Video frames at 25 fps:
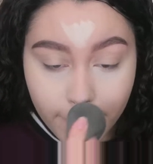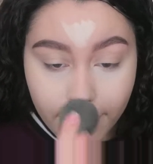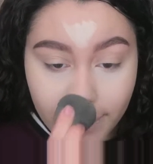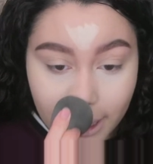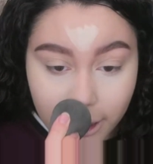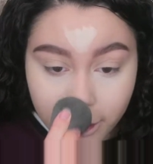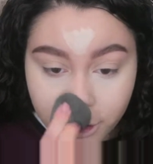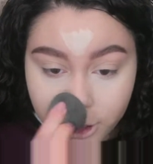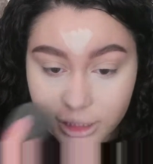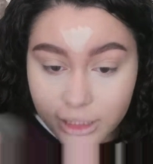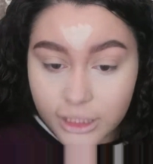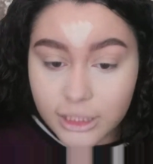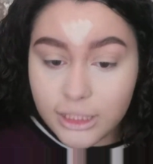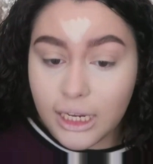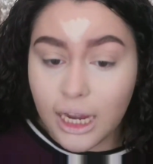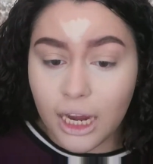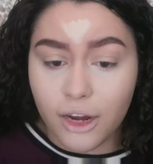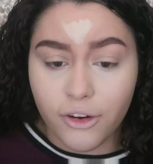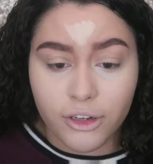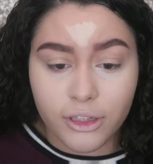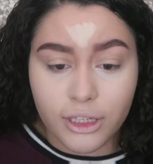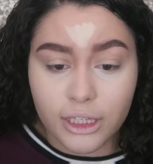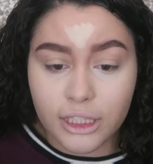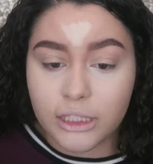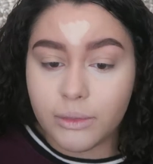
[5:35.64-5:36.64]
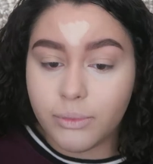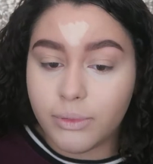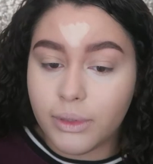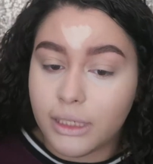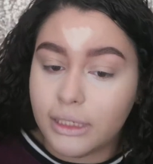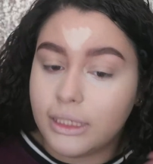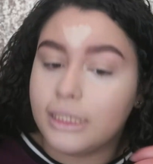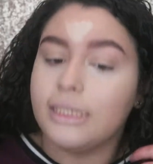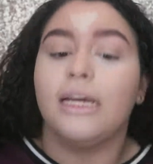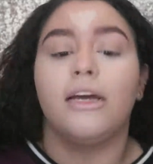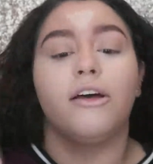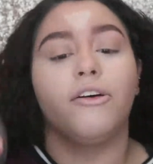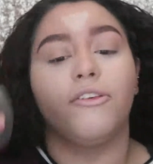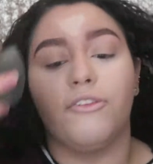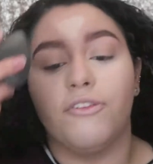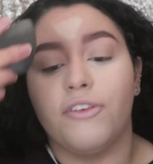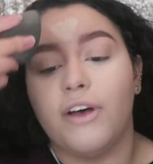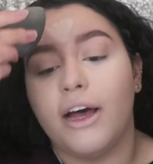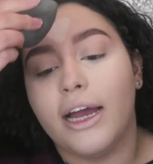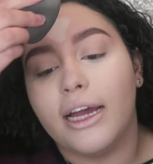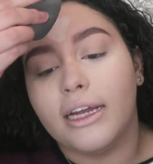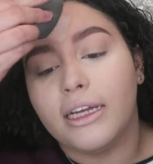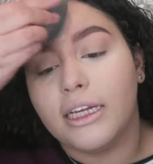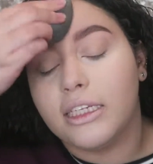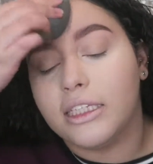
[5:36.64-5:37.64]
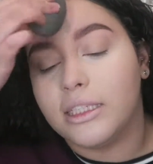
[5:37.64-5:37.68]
But as you can see, everything's blending out fine,